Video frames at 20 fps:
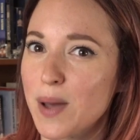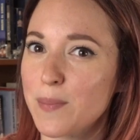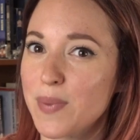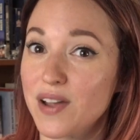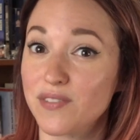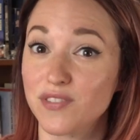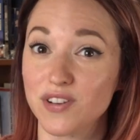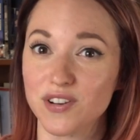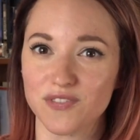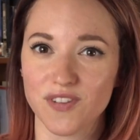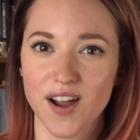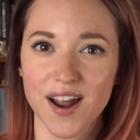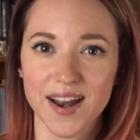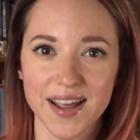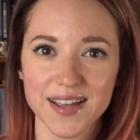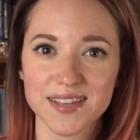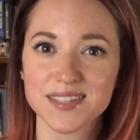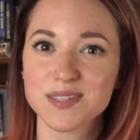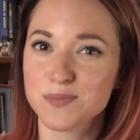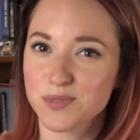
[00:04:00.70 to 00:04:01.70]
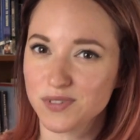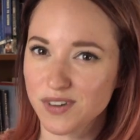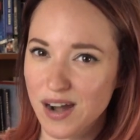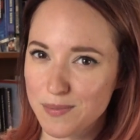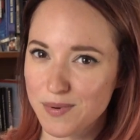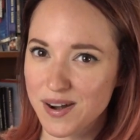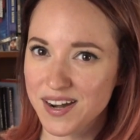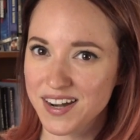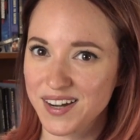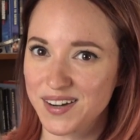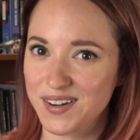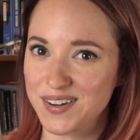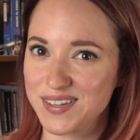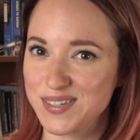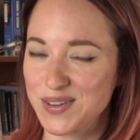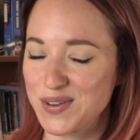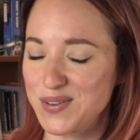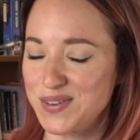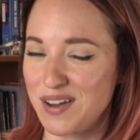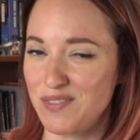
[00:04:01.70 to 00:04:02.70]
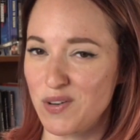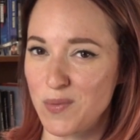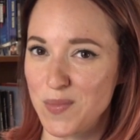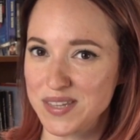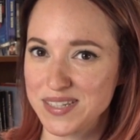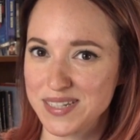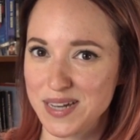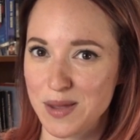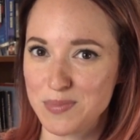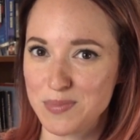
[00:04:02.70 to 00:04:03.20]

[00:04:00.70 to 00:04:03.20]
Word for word: up every Friday, subscribe right here so you never miss an